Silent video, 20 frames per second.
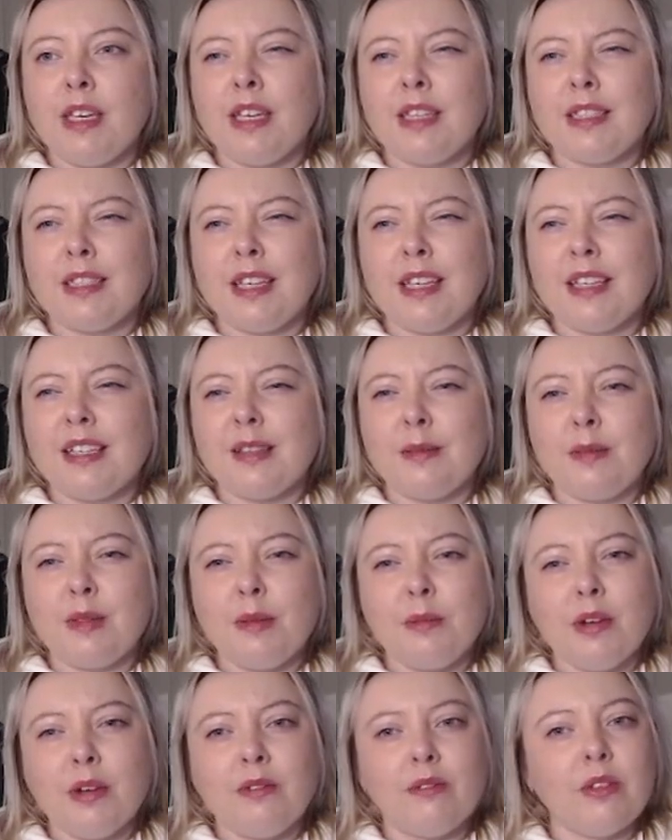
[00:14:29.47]
like, some of them
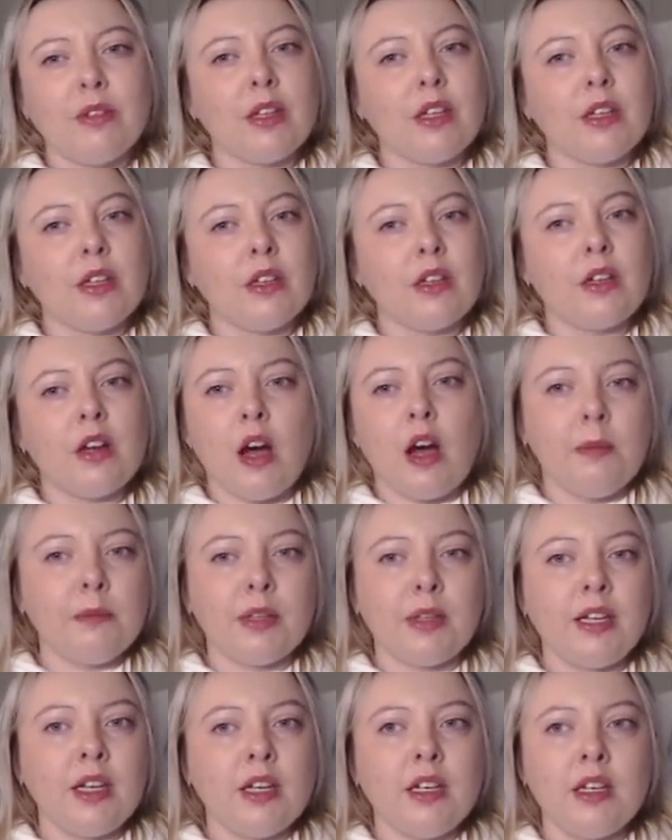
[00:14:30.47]
are really
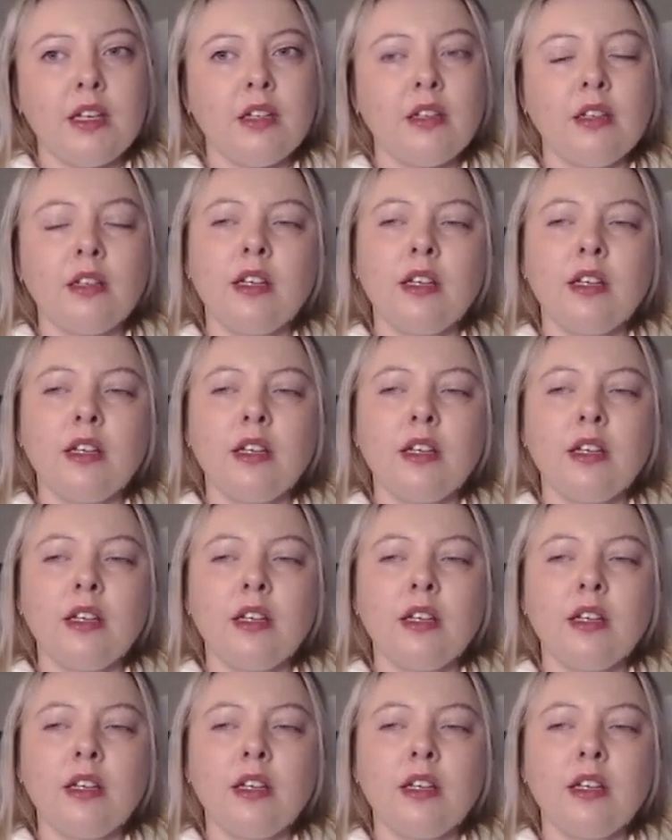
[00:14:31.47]
complicated.